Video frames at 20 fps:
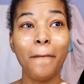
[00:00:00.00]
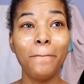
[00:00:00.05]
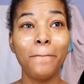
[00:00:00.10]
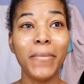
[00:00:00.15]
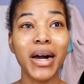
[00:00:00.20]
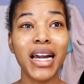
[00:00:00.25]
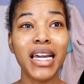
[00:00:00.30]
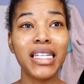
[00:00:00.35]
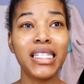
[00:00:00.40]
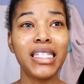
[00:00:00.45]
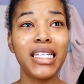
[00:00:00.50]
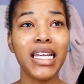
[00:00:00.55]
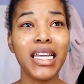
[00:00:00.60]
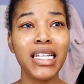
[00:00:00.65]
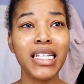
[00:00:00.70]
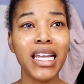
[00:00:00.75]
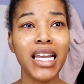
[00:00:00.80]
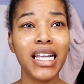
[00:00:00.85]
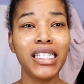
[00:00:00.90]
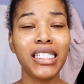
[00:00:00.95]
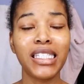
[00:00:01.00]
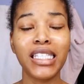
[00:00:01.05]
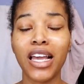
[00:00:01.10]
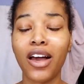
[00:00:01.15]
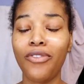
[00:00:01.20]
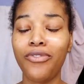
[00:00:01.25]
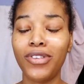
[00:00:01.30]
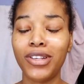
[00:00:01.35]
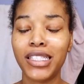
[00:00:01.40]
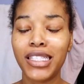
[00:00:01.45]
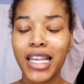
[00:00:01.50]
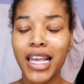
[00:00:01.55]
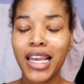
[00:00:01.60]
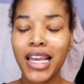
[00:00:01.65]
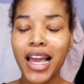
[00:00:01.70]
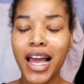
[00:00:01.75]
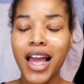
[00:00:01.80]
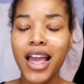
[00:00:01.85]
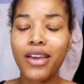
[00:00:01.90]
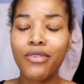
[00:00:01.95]
my teenage self was
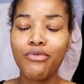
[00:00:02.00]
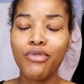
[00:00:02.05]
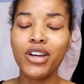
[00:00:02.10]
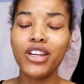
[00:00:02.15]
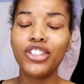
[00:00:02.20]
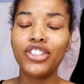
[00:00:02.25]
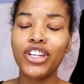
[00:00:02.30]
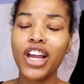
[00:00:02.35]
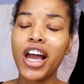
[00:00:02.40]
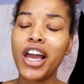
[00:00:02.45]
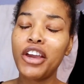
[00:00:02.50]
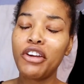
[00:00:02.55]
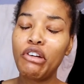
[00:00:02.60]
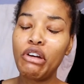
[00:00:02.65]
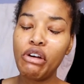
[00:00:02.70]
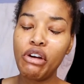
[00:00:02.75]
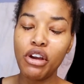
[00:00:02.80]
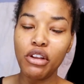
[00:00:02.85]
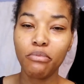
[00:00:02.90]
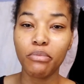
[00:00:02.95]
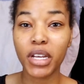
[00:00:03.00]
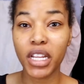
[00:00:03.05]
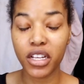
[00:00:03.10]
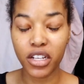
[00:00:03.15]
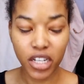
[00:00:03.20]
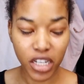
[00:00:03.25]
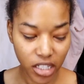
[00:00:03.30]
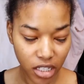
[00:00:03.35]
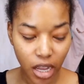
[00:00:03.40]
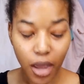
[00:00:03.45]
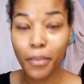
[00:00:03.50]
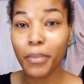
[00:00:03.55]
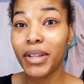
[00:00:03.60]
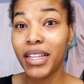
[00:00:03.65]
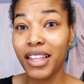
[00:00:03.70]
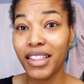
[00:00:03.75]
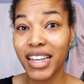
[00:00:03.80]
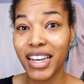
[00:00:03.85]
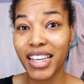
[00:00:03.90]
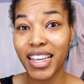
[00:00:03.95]
like, I wish I could, but I couldn't. But
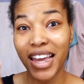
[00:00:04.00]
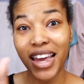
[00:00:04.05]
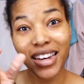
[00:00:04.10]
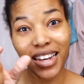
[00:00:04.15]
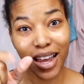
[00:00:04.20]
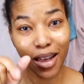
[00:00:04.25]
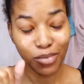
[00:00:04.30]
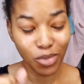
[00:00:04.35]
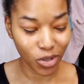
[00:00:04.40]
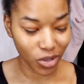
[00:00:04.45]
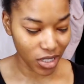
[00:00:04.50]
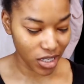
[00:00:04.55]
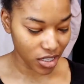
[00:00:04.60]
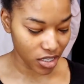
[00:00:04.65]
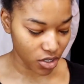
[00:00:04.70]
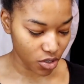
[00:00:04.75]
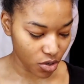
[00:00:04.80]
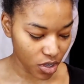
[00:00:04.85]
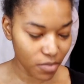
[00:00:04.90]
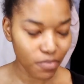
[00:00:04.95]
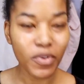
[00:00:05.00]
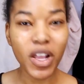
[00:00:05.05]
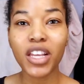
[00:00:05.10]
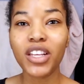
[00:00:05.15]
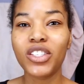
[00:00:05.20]
now that I can, I'm totally gonna do it.